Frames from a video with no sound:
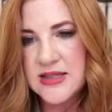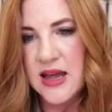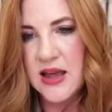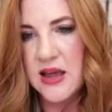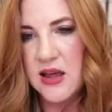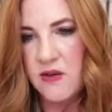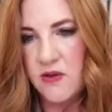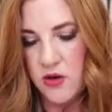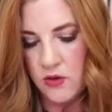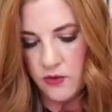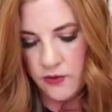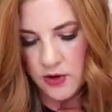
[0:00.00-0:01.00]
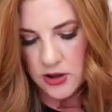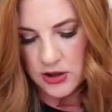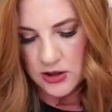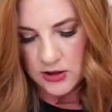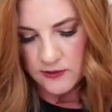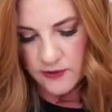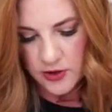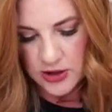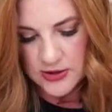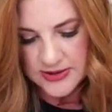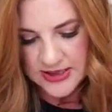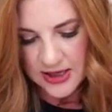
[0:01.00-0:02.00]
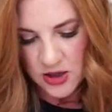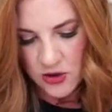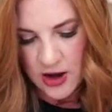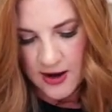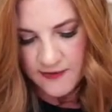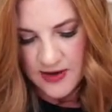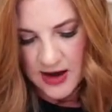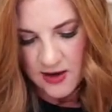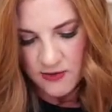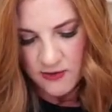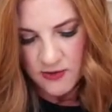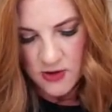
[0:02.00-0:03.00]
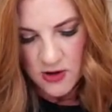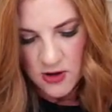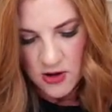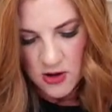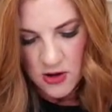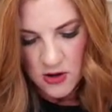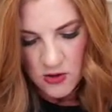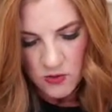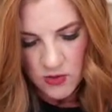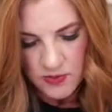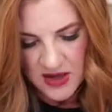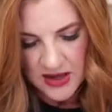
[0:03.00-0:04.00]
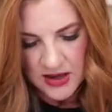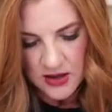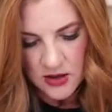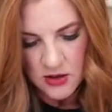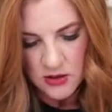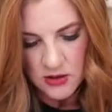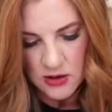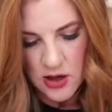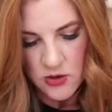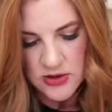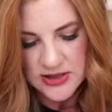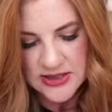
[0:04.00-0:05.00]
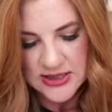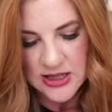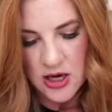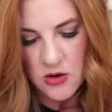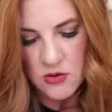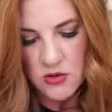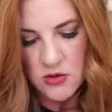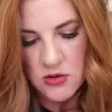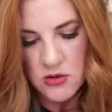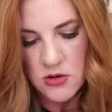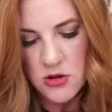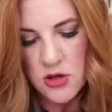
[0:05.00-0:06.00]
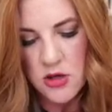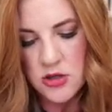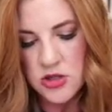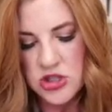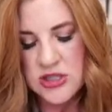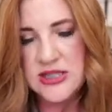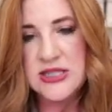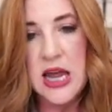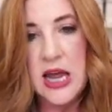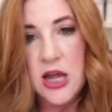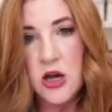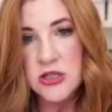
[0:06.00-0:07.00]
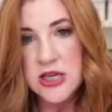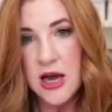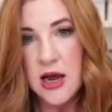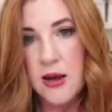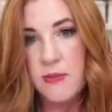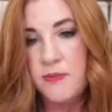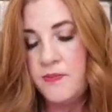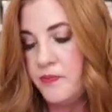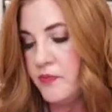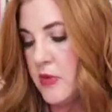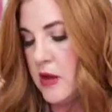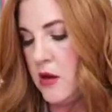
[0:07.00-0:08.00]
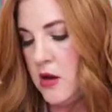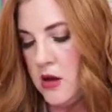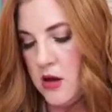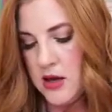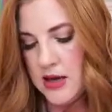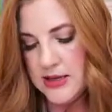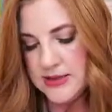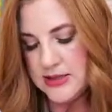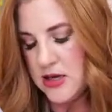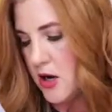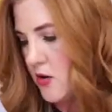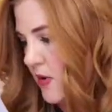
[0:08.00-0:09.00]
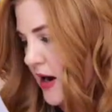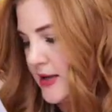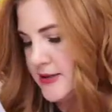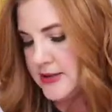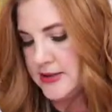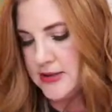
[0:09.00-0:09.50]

I could give you for using a craft knife would be low and slow. Just take your time. It's not a race.